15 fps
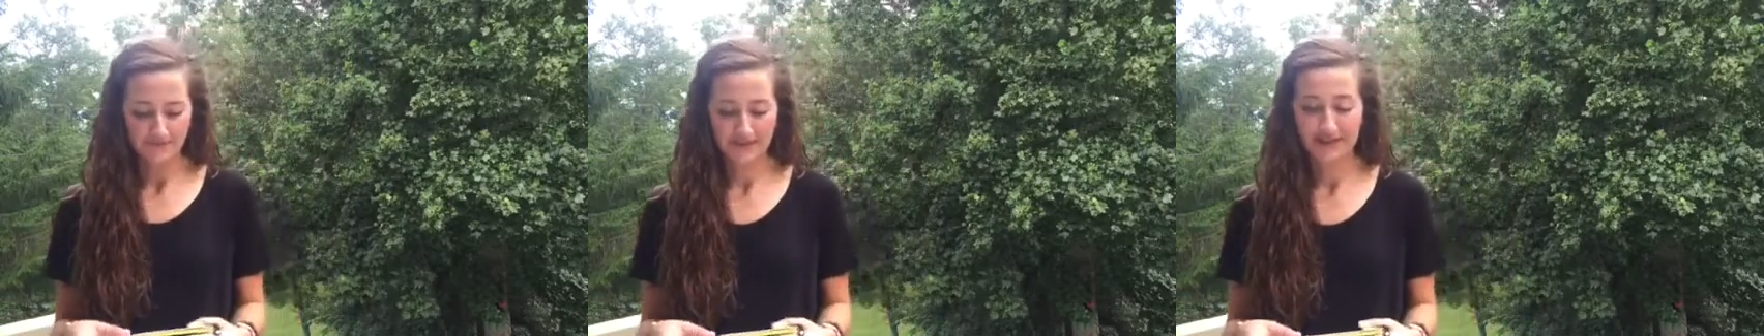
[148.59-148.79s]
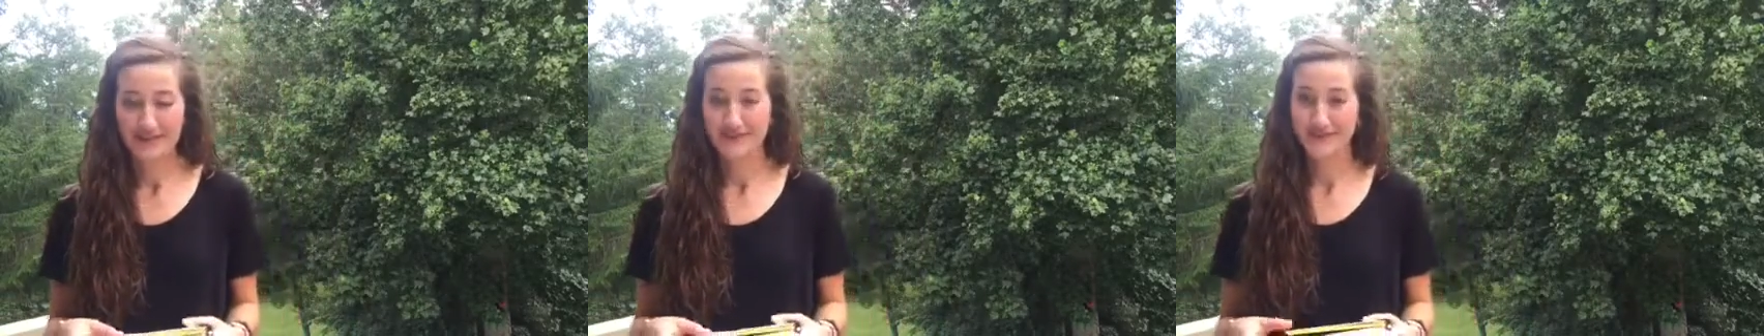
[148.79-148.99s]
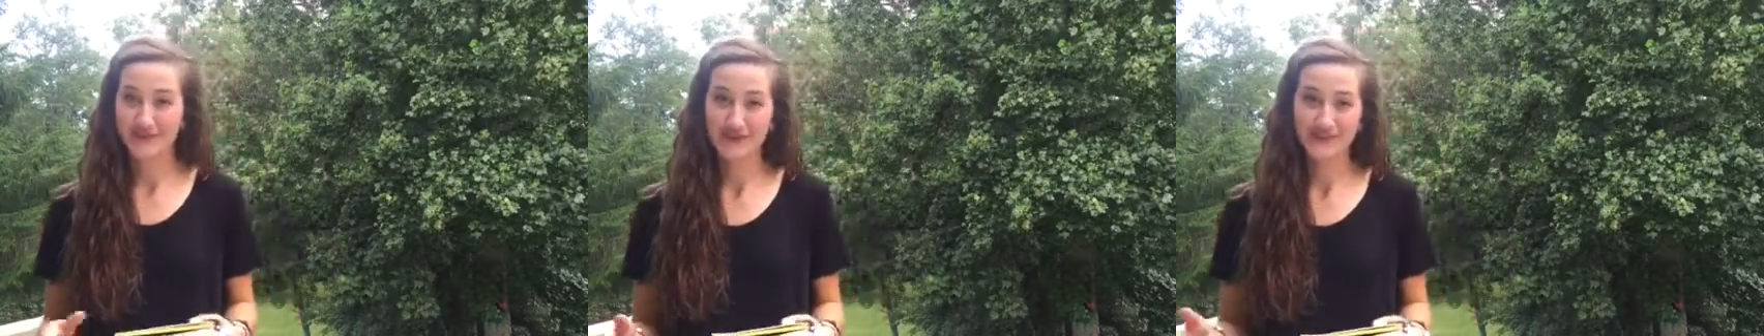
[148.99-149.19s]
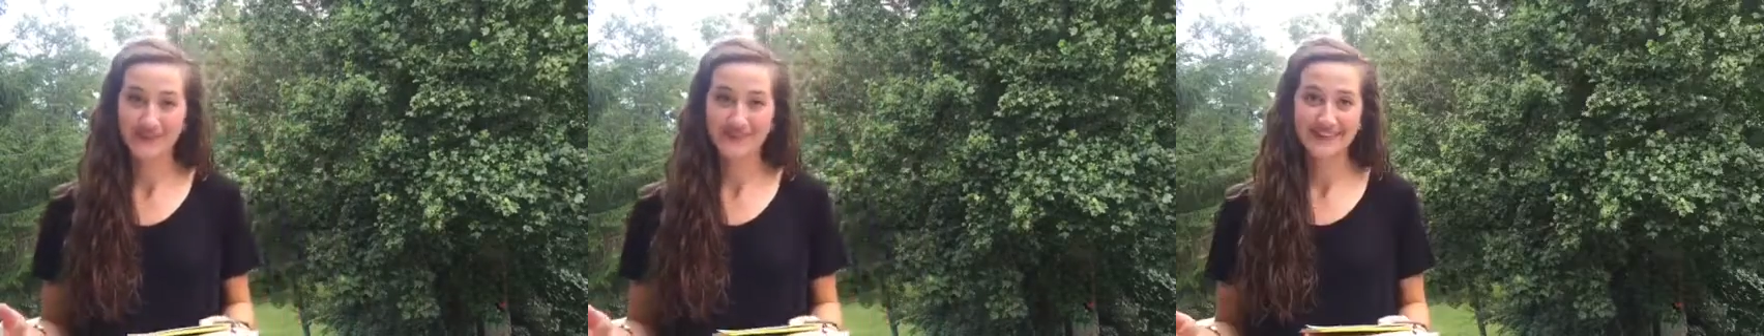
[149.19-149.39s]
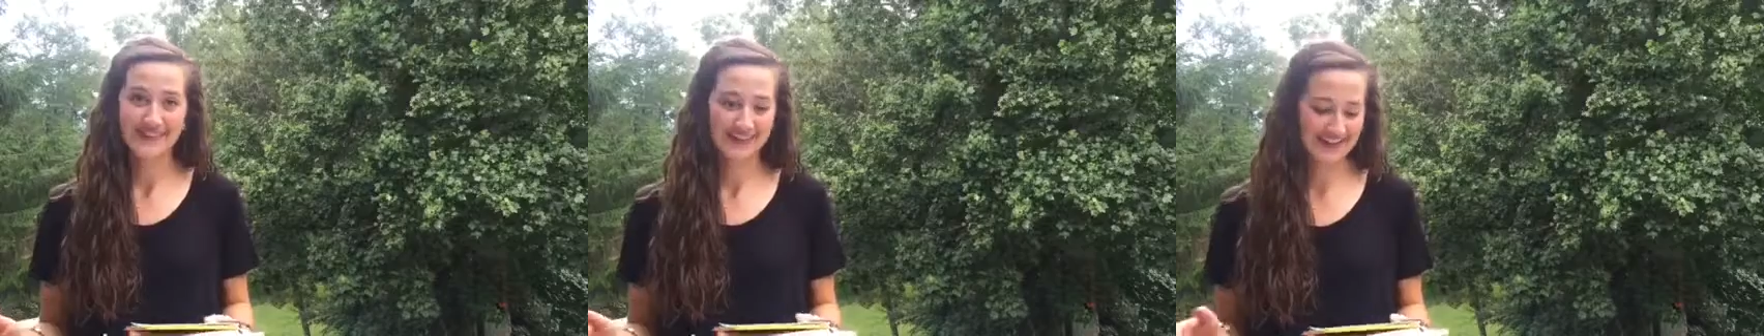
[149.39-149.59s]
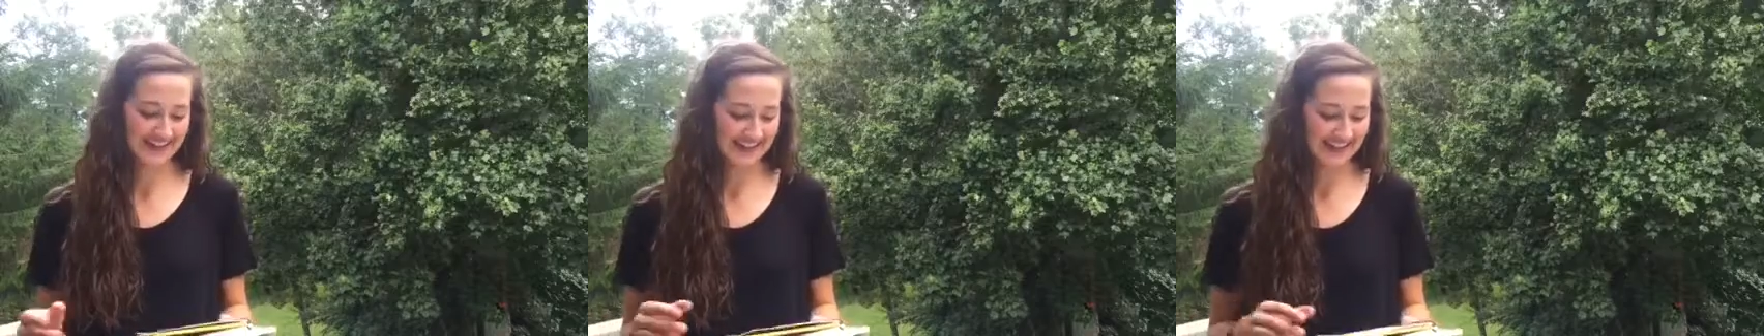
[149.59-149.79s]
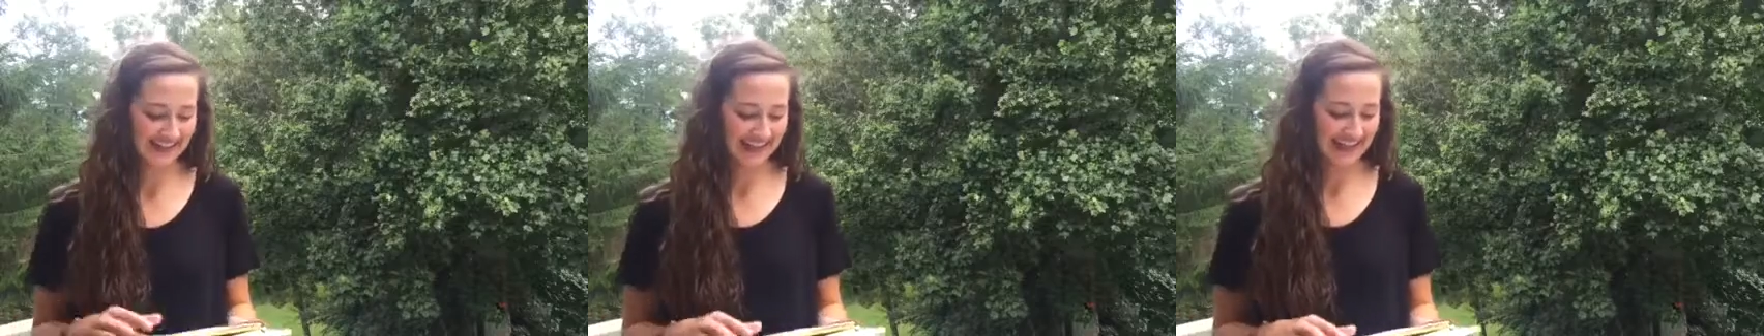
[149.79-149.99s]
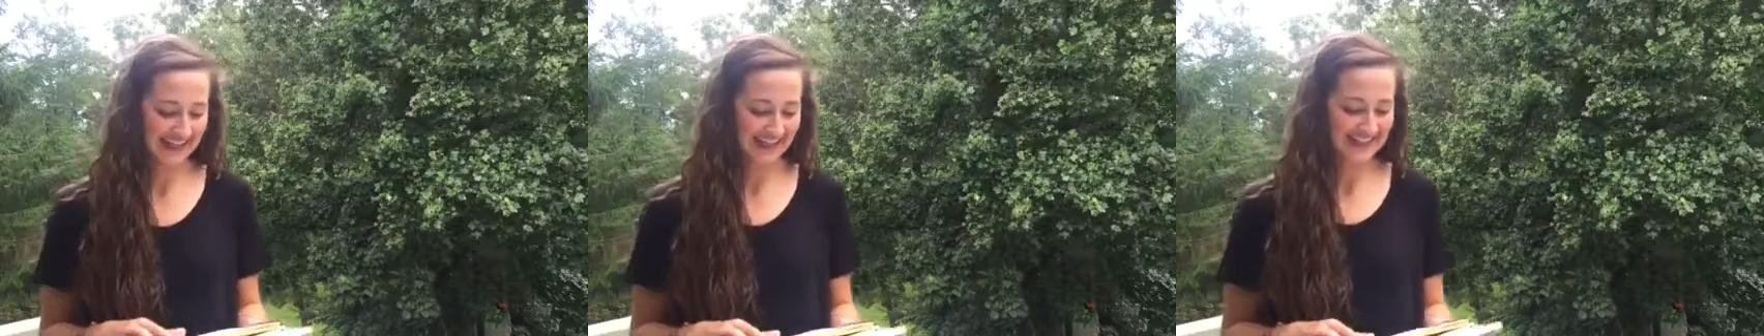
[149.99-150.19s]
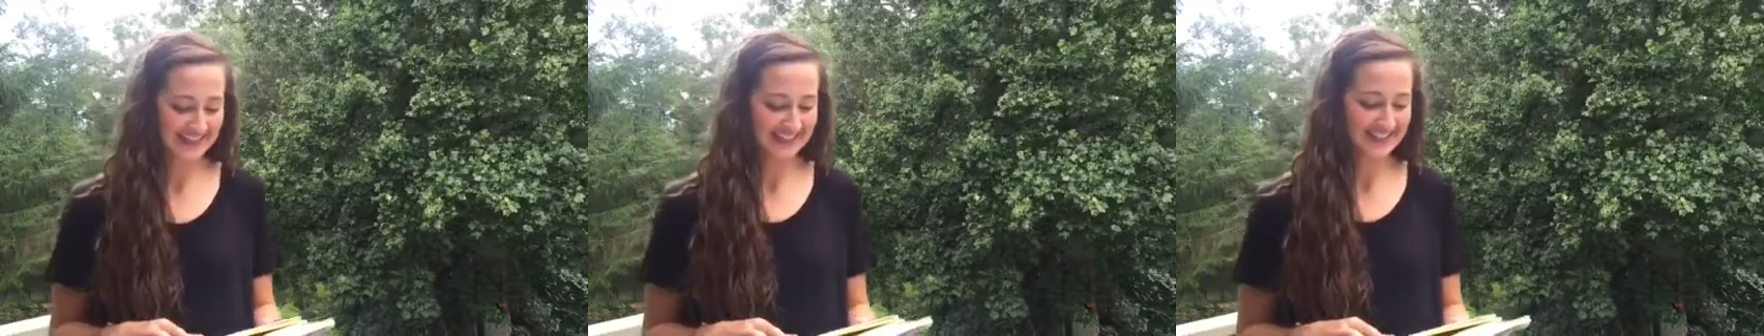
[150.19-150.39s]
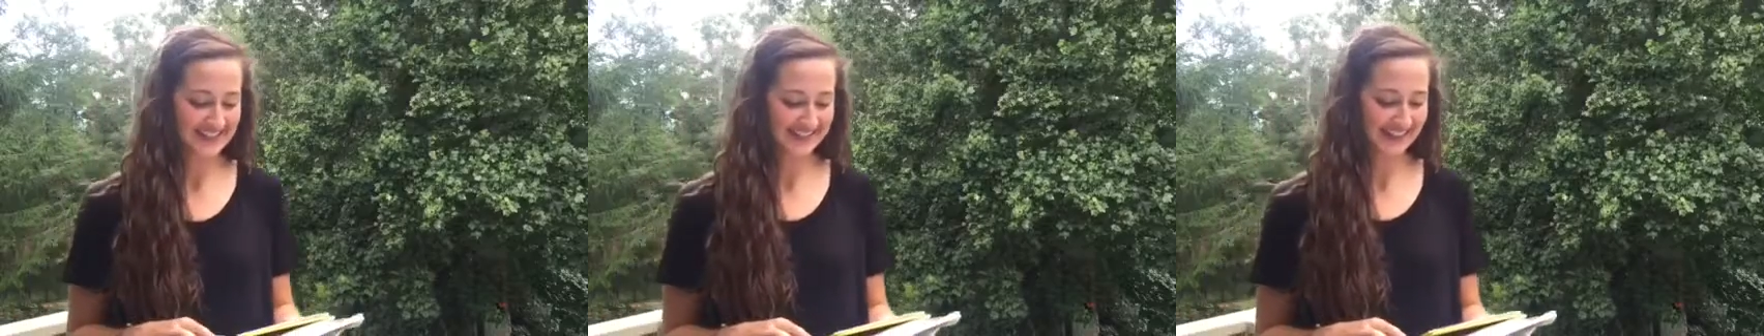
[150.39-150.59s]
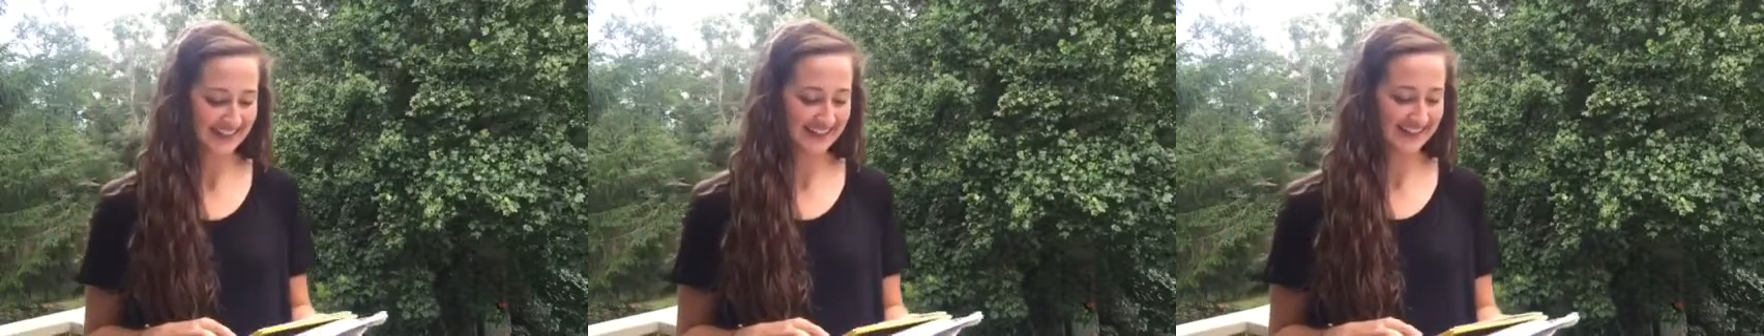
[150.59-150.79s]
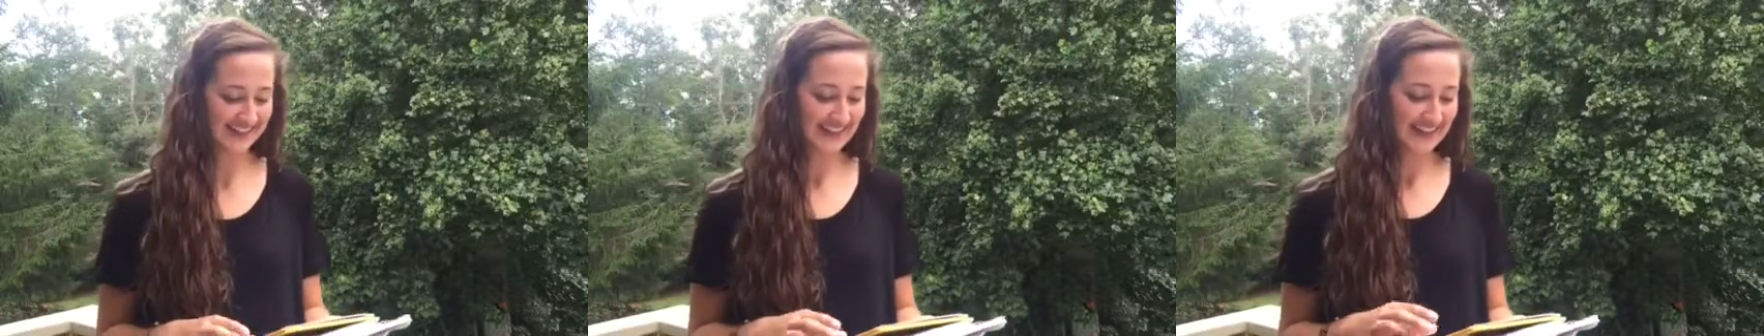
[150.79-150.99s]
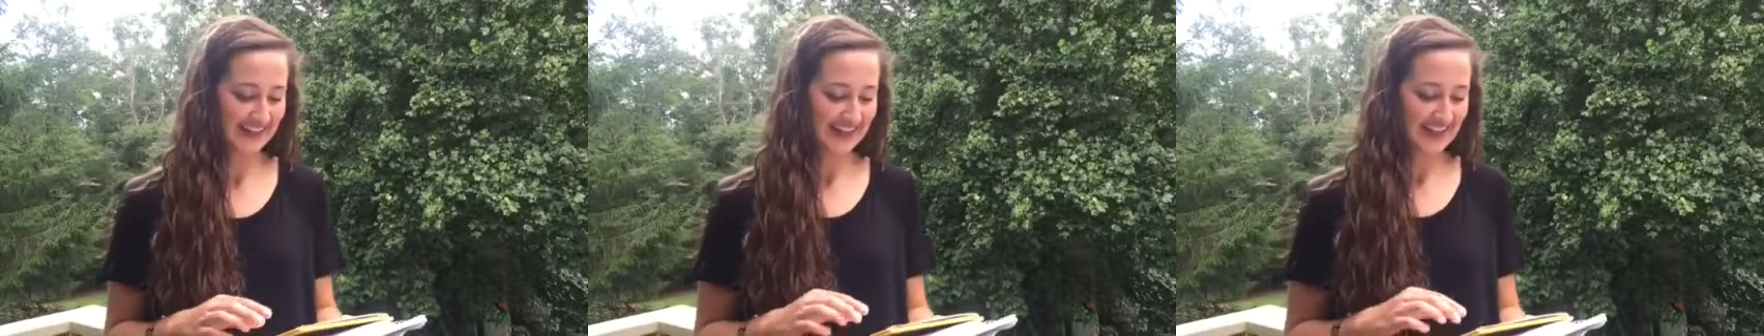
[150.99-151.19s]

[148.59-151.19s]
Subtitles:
because it won't. And so